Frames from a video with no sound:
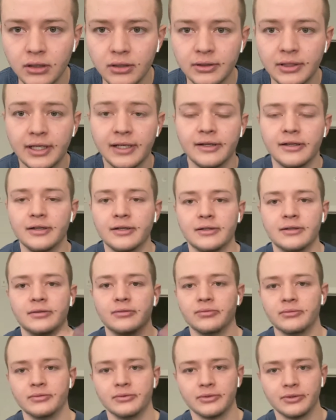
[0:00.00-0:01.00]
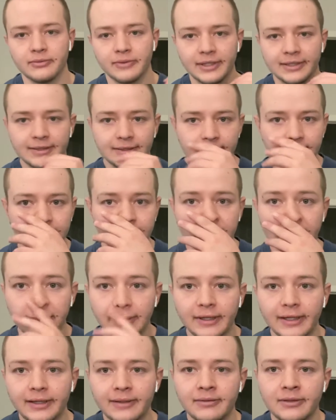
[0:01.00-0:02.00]
and the rest of the
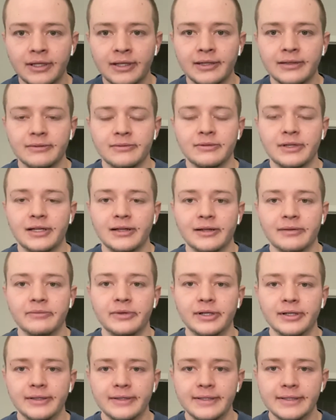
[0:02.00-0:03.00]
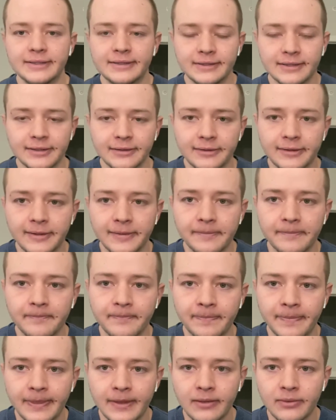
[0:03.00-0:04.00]
like in the Middle East. So
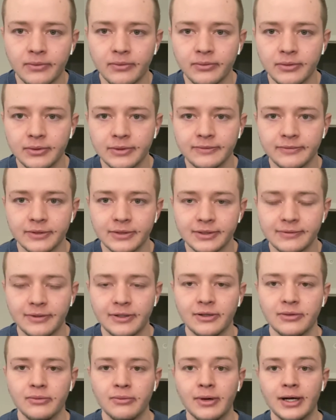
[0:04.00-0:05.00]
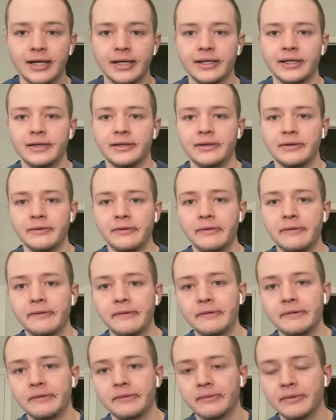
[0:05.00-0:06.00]
first of all,
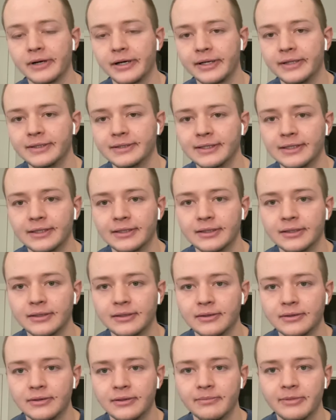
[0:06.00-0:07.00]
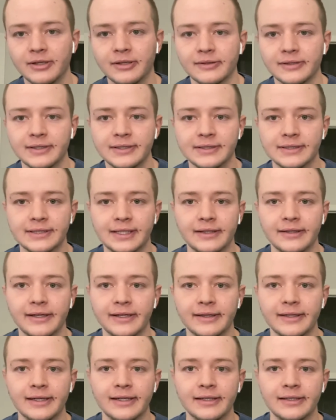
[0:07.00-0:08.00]
why does the Balkans sound
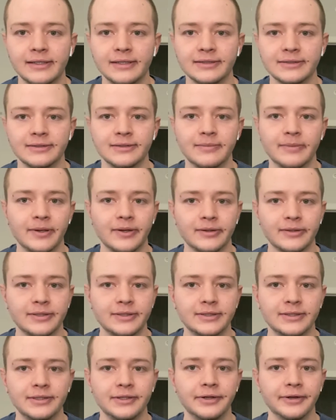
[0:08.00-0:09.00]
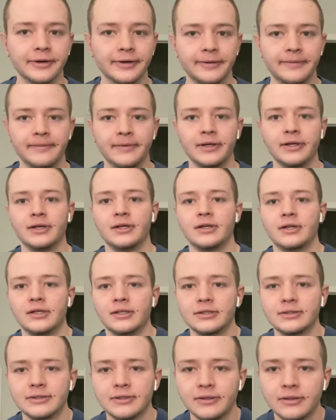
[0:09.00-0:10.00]
like that? Isn't the Balkans in Europe?
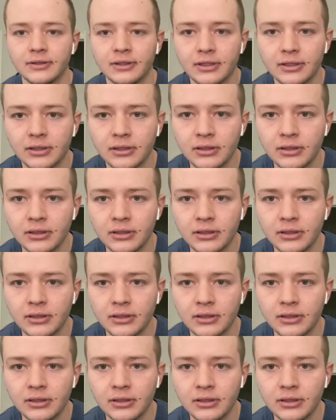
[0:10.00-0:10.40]
So